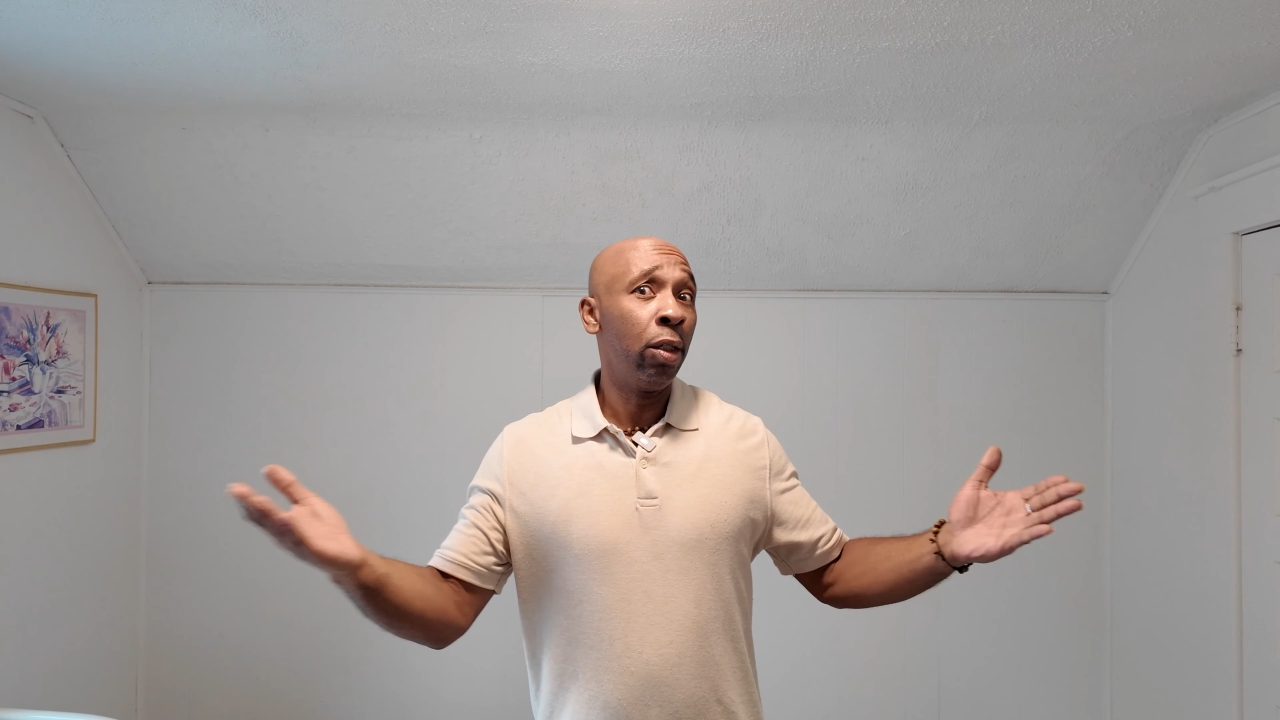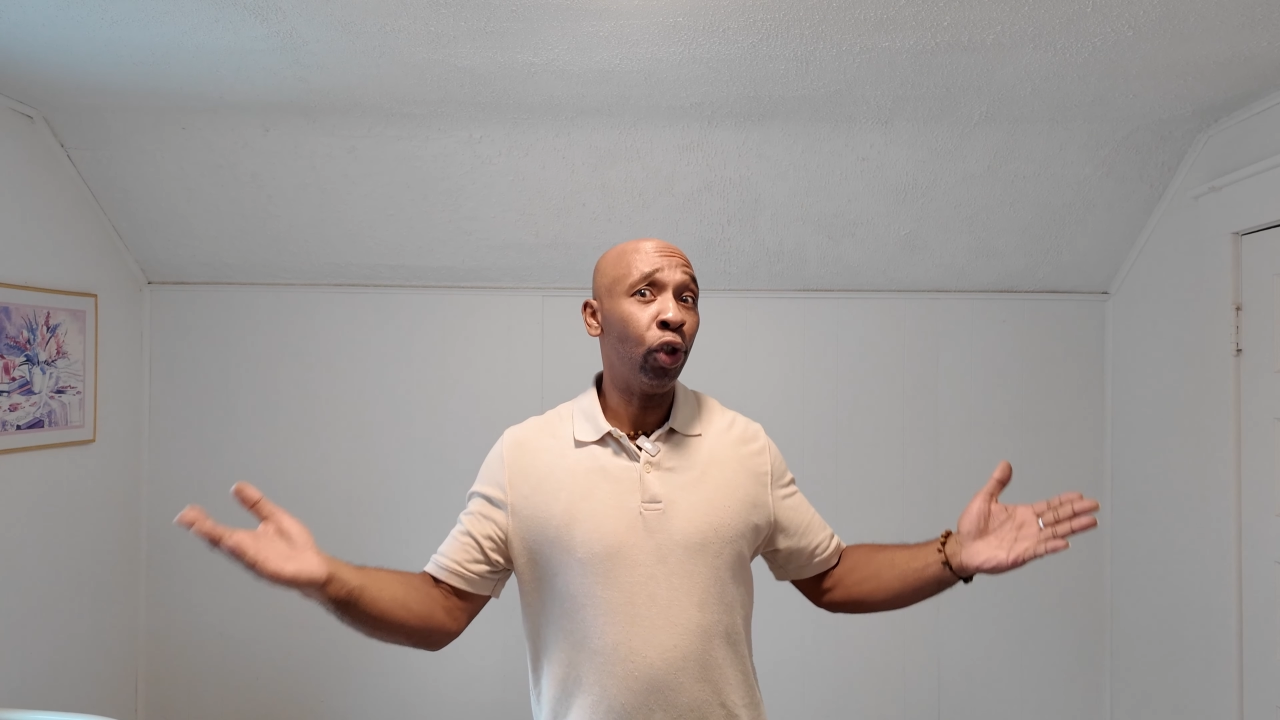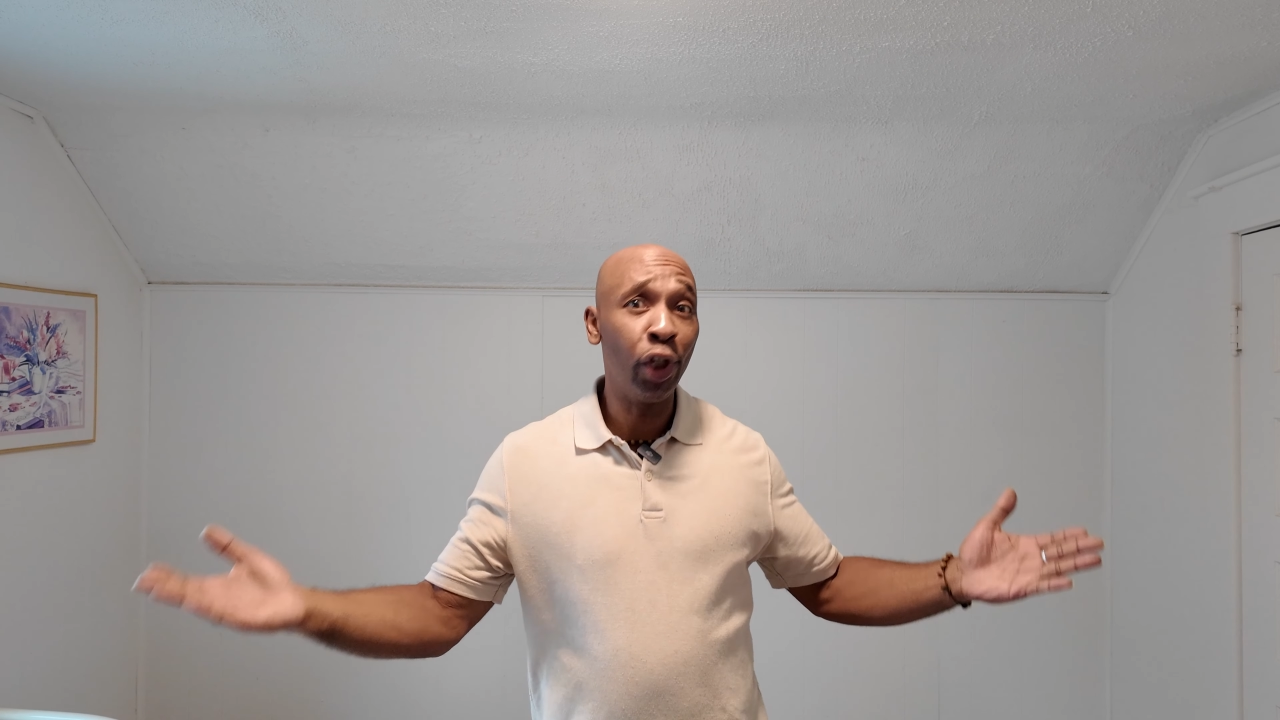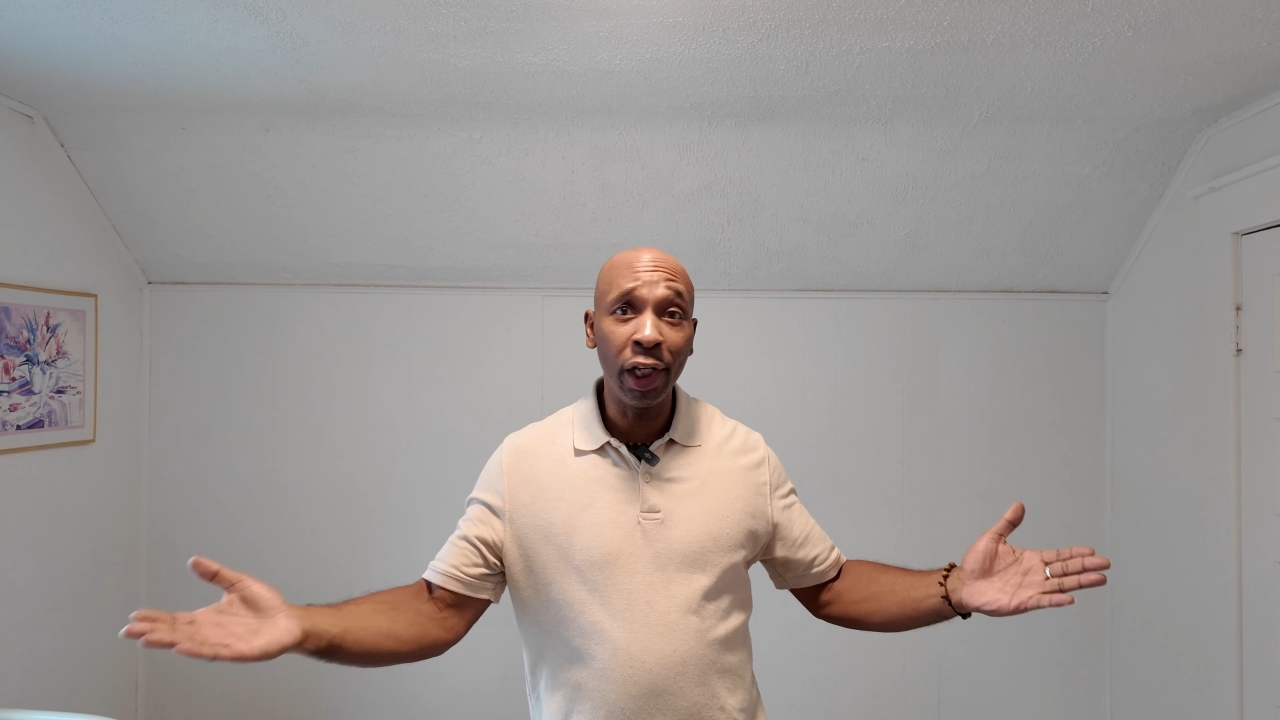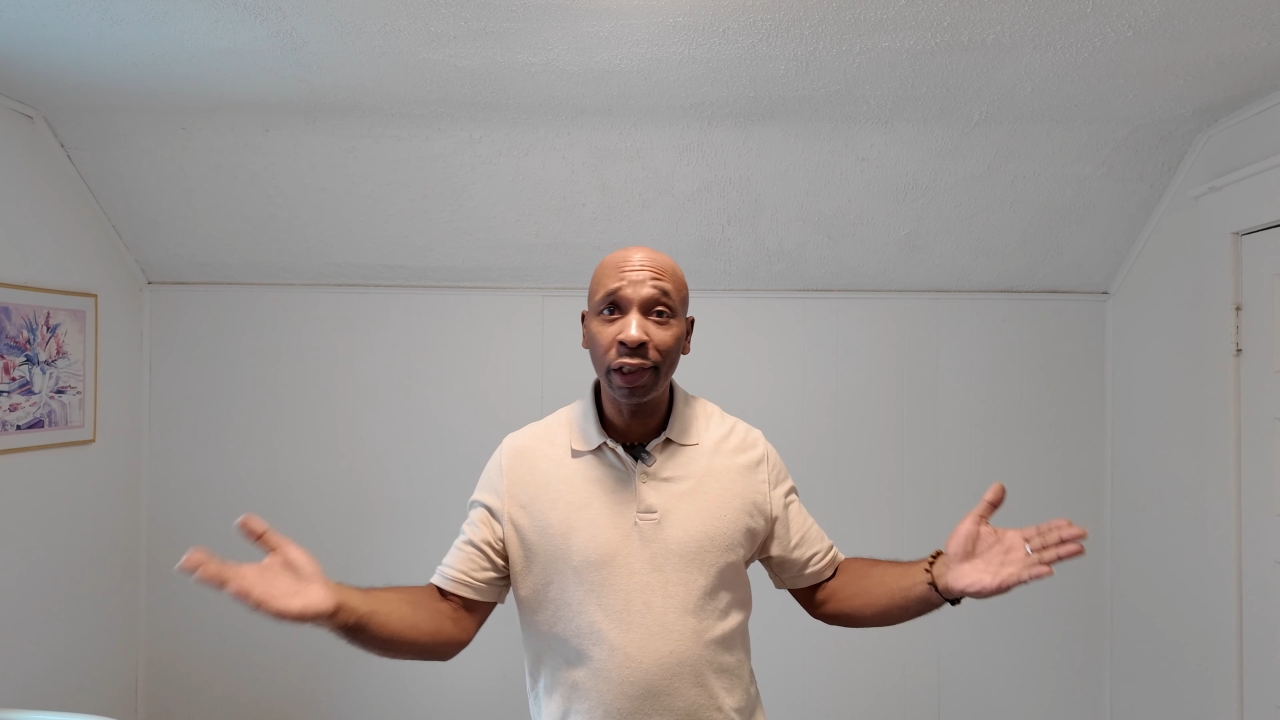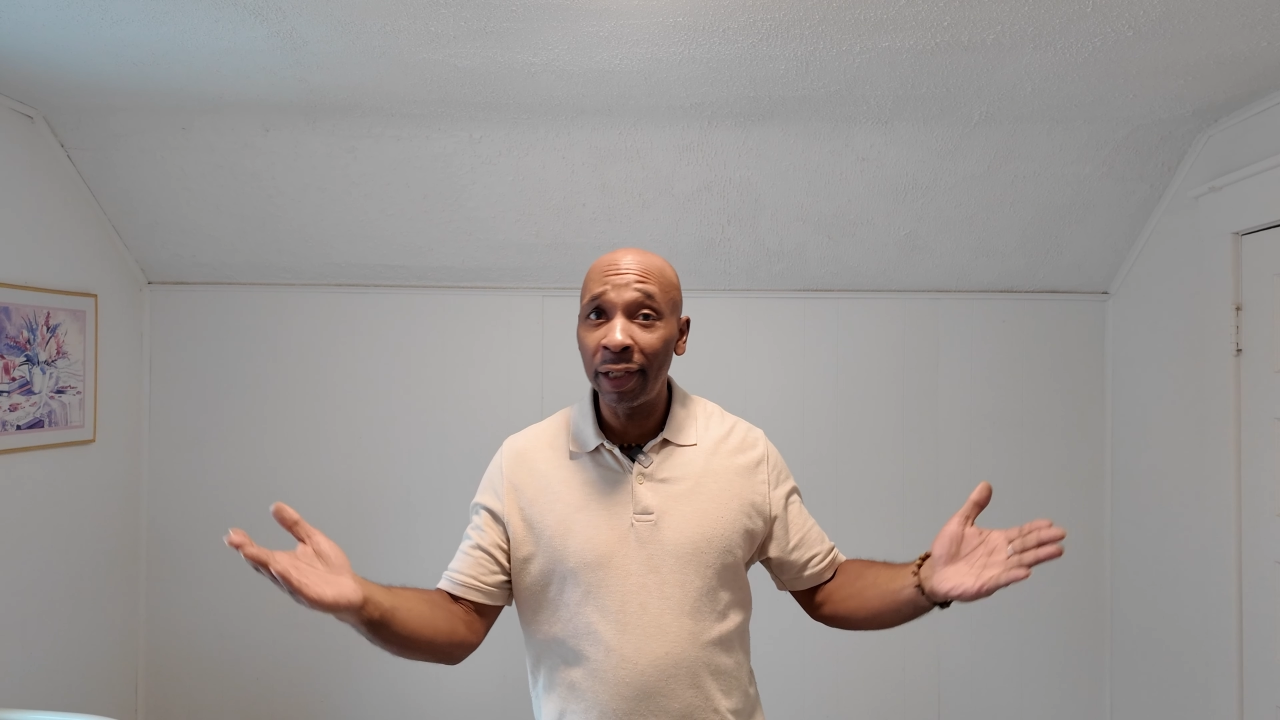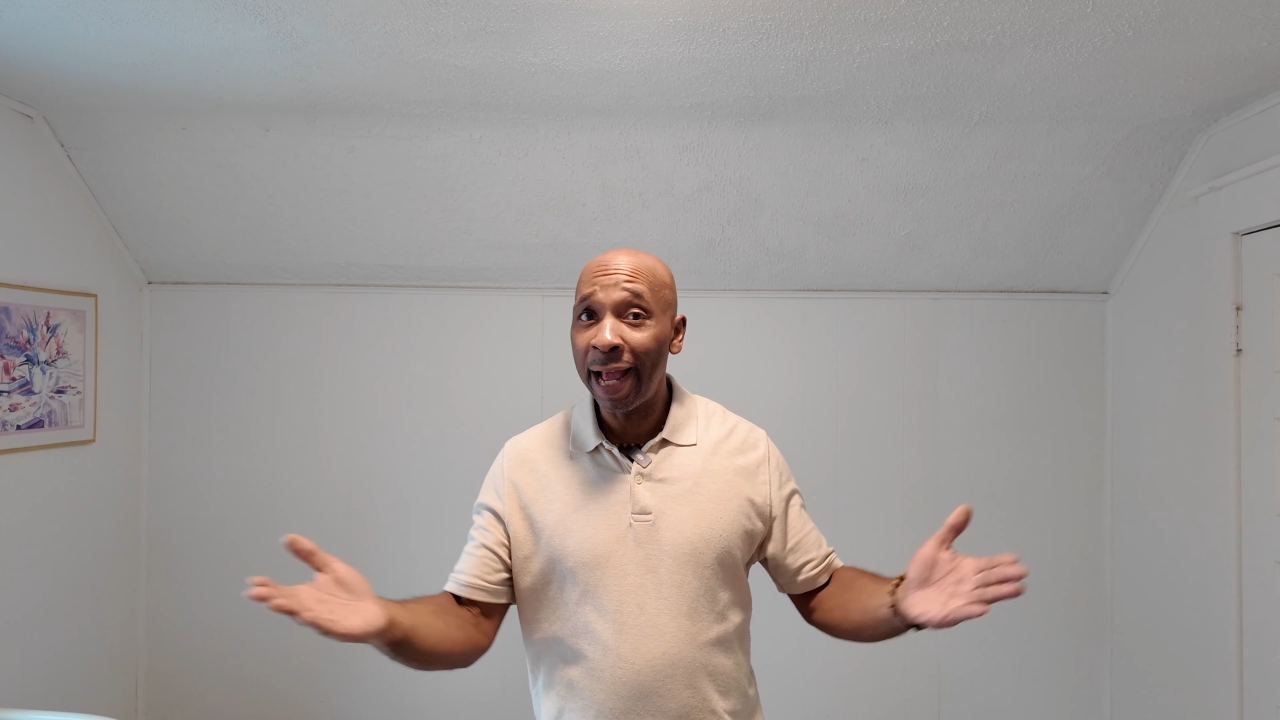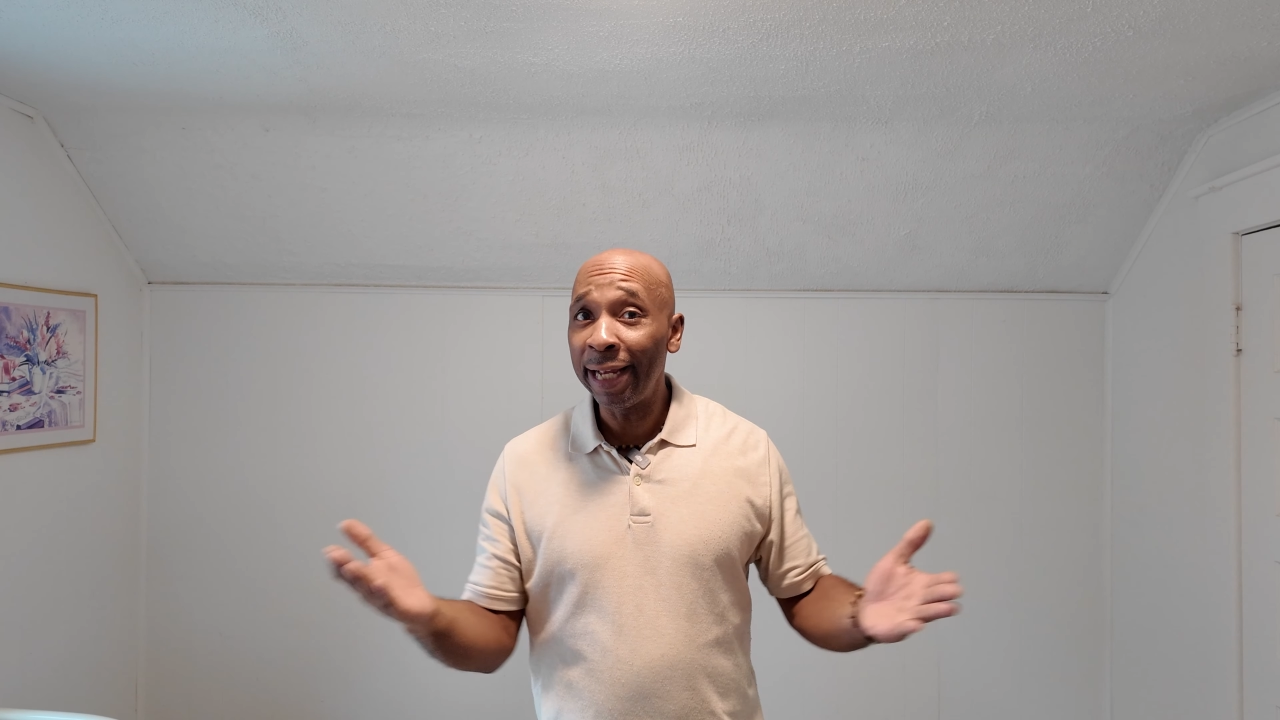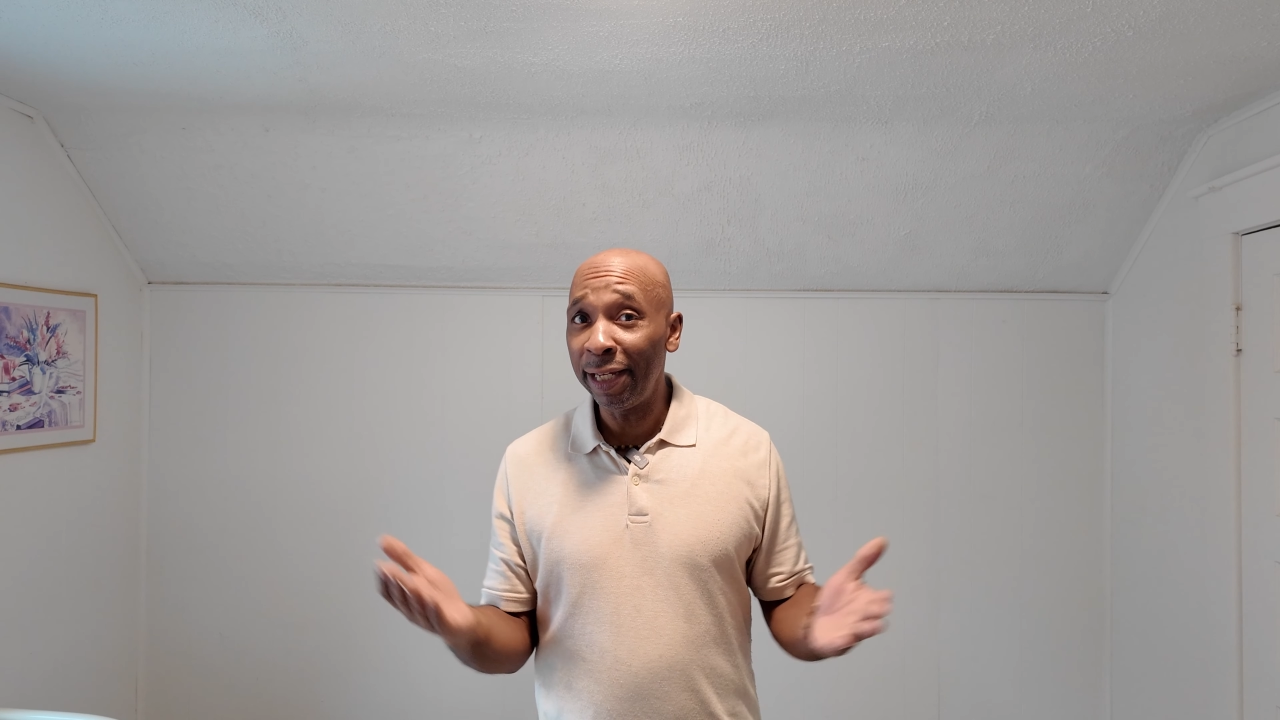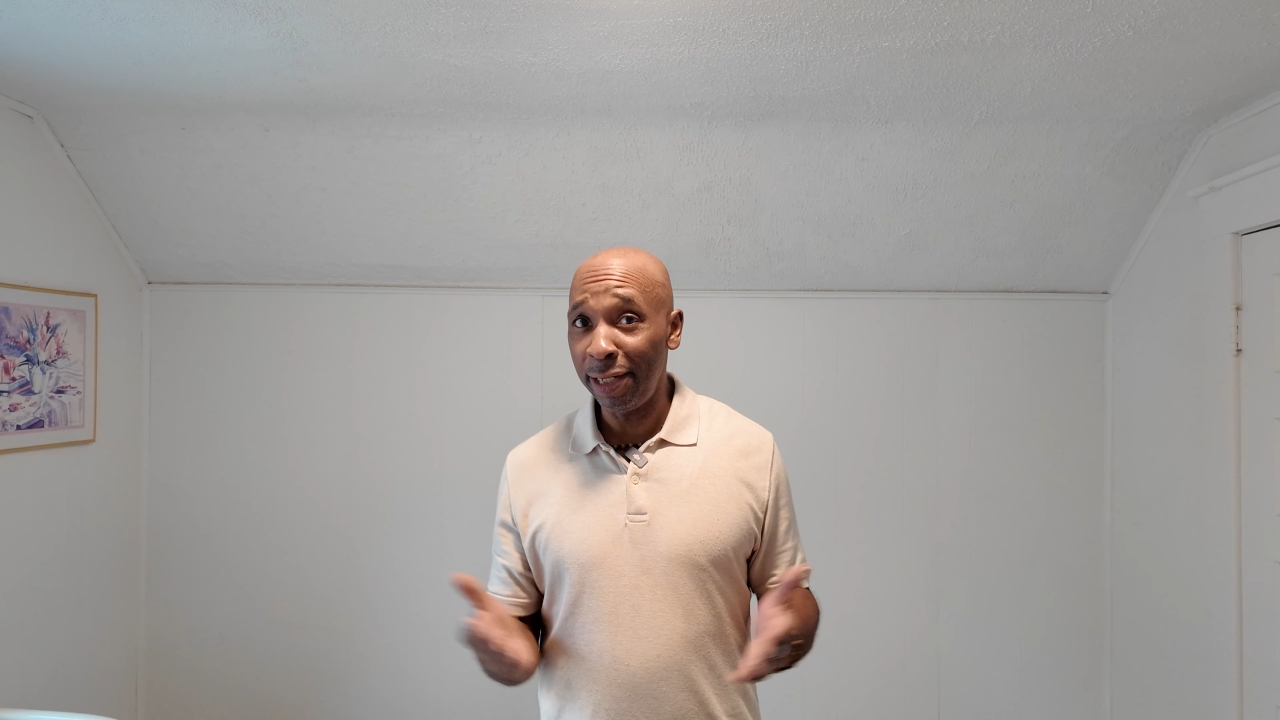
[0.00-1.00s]
just
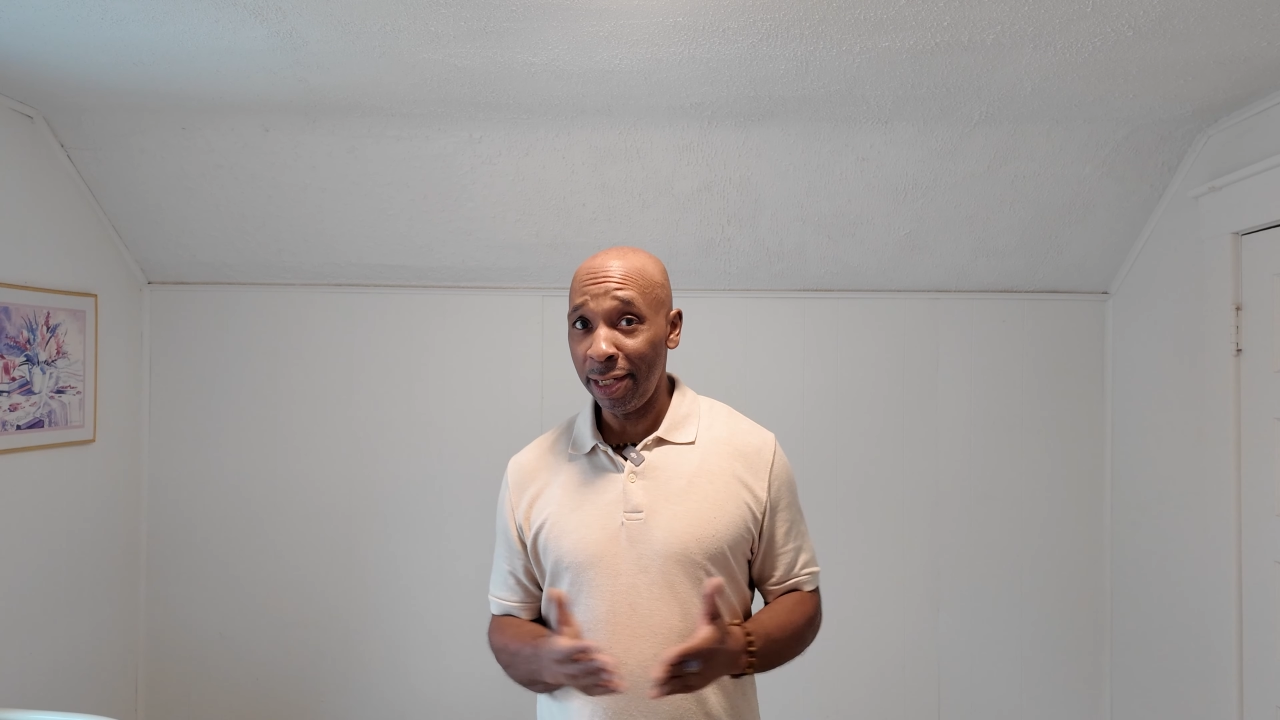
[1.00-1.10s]
like in